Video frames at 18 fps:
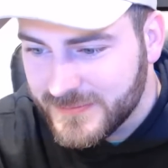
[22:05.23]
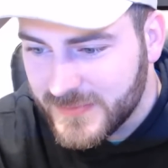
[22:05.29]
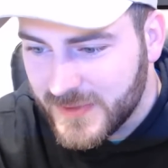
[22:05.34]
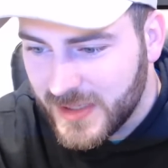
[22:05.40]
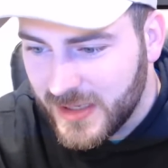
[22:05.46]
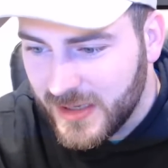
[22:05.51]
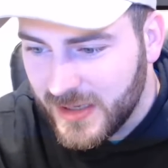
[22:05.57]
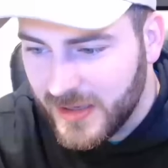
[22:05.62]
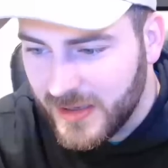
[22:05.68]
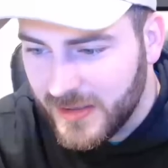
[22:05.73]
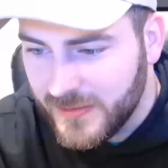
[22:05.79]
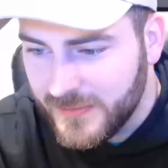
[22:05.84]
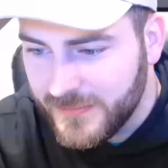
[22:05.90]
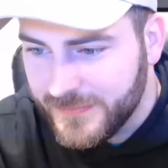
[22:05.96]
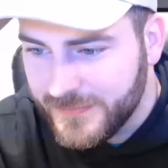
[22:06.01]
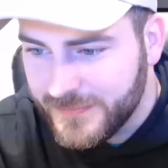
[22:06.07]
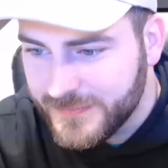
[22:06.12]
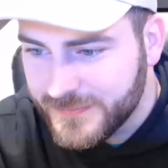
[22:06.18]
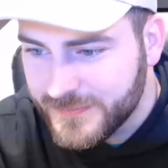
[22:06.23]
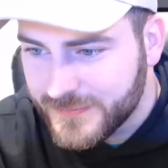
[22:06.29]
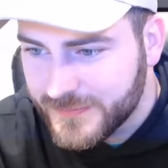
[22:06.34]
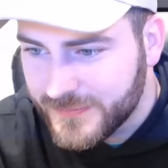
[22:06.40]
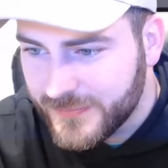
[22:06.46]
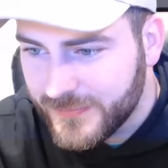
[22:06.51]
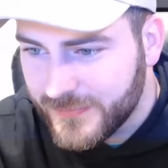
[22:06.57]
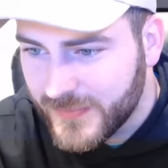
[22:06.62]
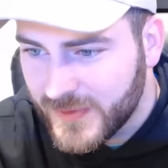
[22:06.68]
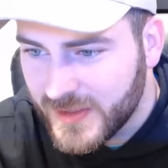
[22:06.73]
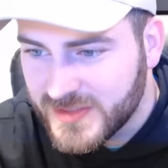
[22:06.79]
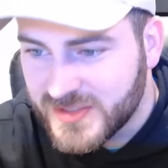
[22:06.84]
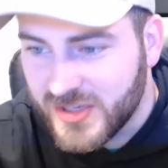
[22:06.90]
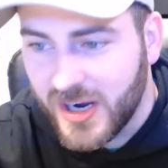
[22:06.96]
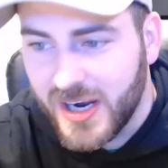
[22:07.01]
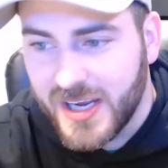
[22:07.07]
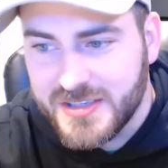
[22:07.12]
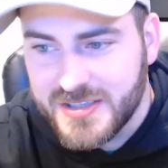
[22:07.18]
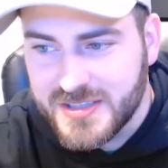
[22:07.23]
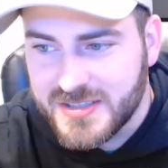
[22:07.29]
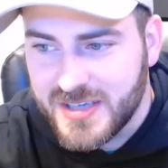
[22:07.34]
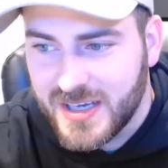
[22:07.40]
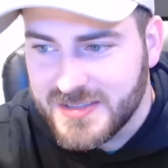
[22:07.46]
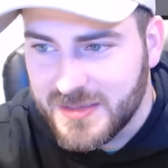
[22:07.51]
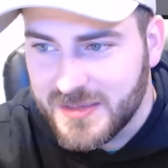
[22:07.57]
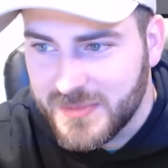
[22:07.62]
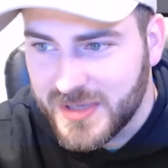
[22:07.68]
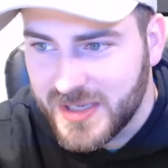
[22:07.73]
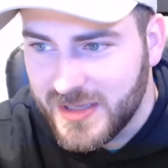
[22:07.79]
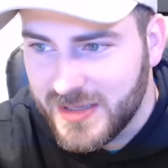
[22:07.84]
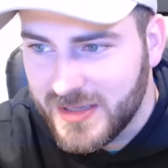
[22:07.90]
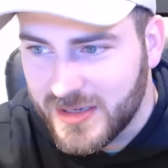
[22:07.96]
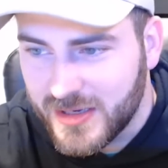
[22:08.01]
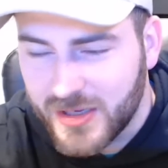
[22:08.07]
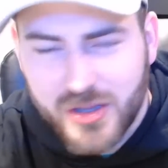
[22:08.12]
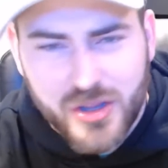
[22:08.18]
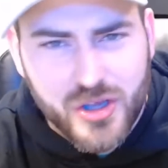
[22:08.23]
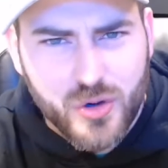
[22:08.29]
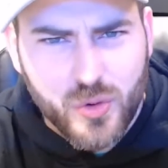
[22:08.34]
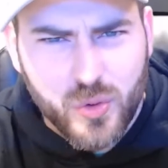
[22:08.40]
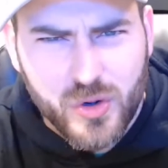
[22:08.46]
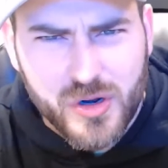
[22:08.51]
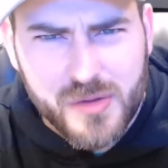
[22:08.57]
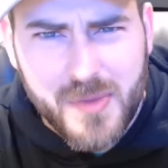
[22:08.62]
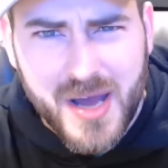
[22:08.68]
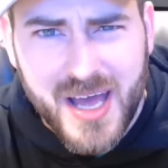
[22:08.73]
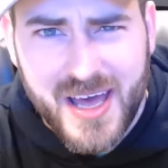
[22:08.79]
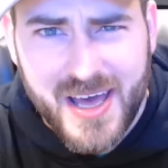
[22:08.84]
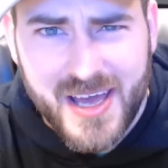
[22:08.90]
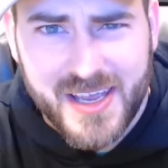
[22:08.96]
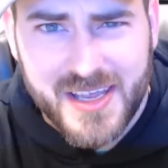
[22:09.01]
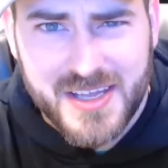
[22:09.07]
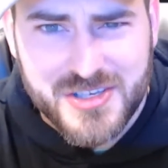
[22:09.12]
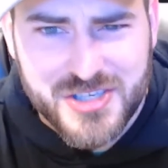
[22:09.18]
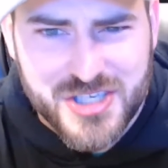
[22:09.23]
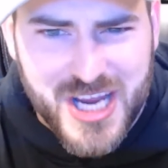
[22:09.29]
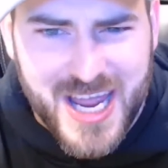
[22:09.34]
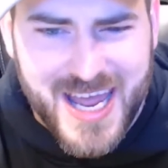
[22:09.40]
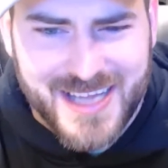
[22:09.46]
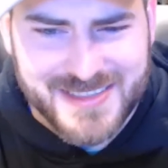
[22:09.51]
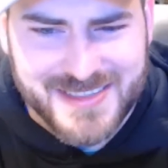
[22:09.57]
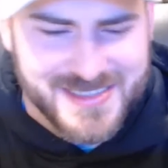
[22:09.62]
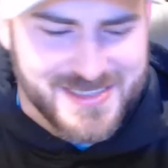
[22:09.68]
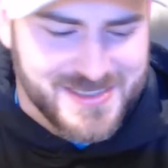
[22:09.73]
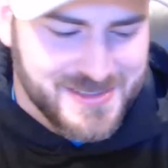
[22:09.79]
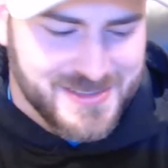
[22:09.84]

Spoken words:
Sorry, I just saw something in the corner of my eye in chat.